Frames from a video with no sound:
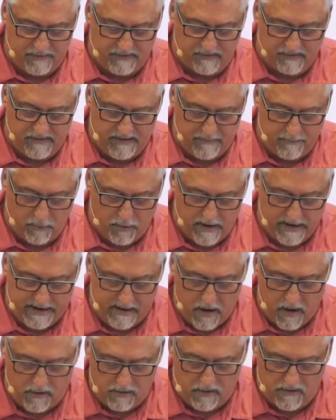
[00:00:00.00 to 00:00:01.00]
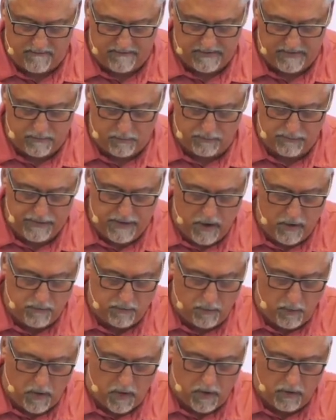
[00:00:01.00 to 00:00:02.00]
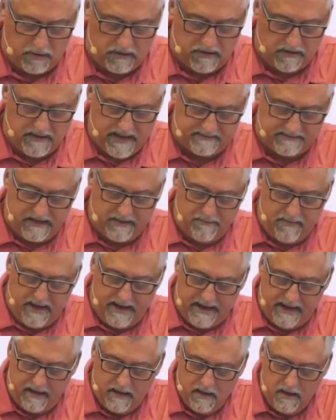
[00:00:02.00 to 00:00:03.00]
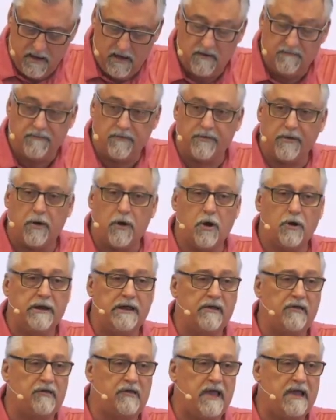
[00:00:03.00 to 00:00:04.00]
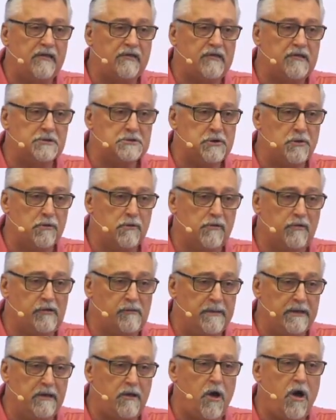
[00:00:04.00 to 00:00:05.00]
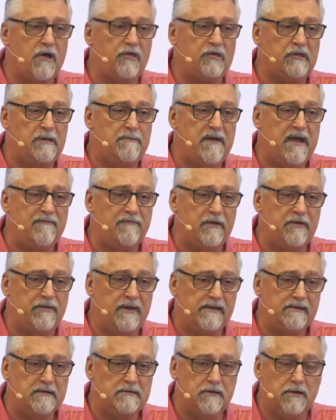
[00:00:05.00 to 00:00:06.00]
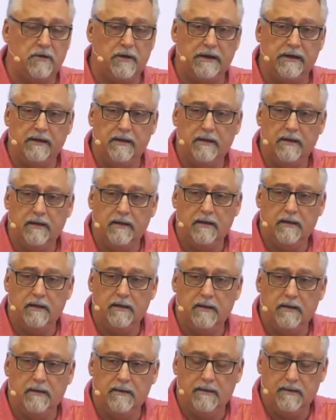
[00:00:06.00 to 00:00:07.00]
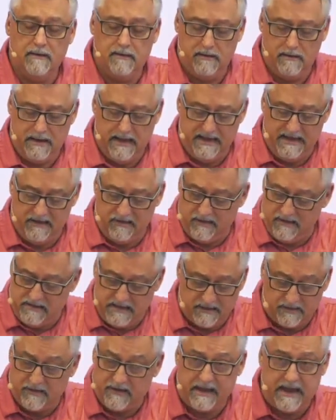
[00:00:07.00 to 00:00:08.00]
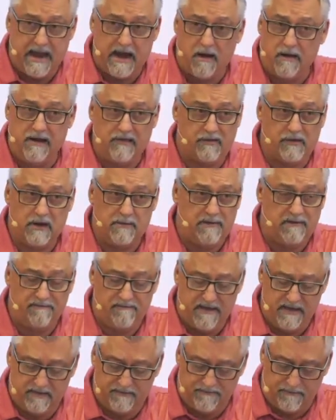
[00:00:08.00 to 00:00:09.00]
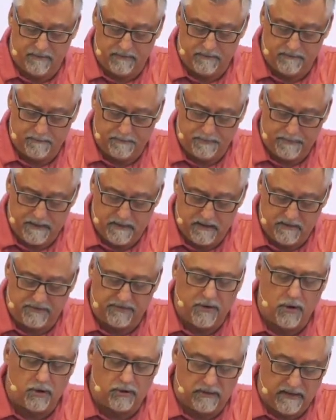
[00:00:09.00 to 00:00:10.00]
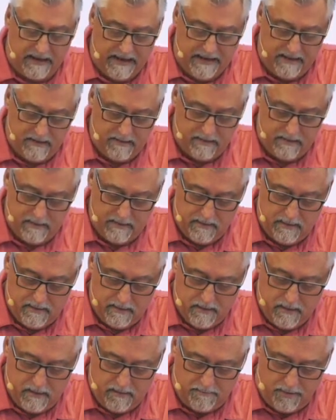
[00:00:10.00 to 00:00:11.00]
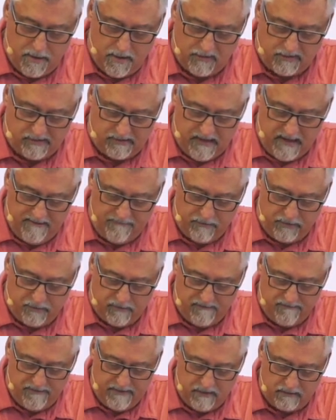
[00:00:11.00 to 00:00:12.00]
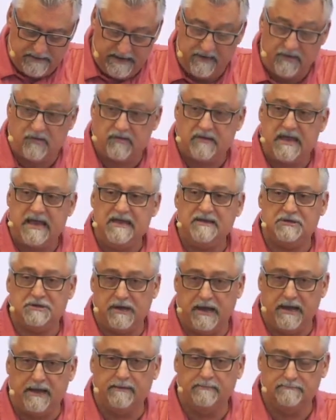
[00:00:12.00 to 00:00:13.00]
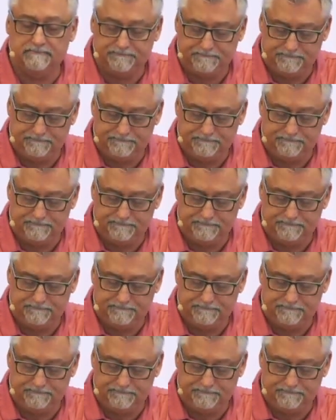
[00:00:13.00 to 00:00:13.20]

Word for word: we see him running all over the known world collecting money for the hurting saints in Jerusalem. It cost him everything to do it, and he doesn't care. He's going to be faithful. And thirdly, Paul's love was revealed in his teaching.